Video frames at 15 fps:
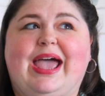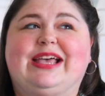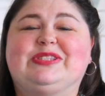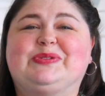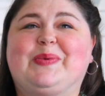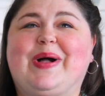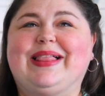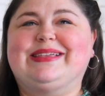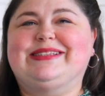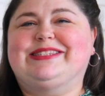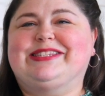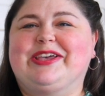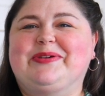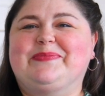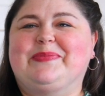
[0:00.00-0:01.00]
as well as
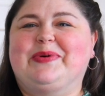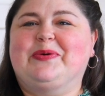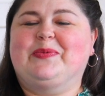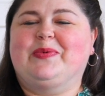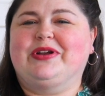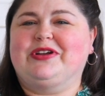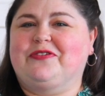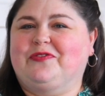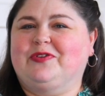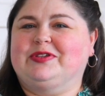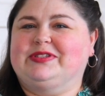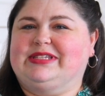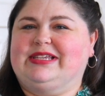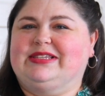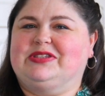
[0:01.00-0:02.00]
some wonderful
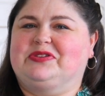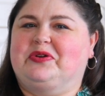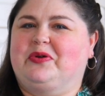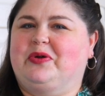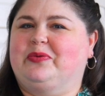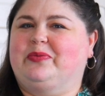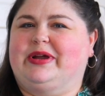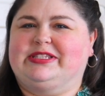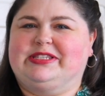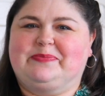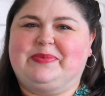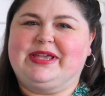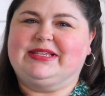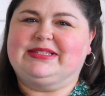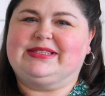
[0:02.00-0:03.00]
seasonal
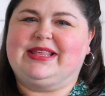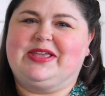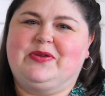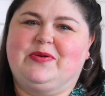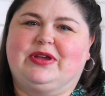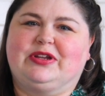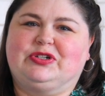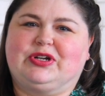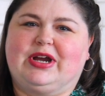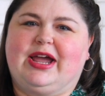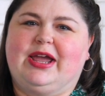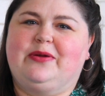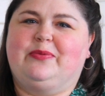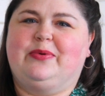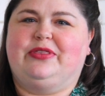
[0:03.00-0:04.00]
recipes that you can
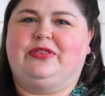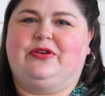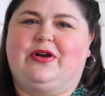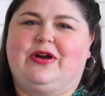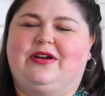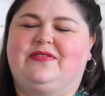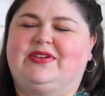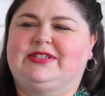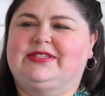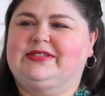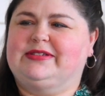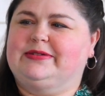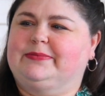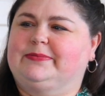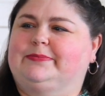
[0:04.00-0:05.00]
try with your
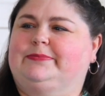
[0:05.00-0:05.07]
harvest.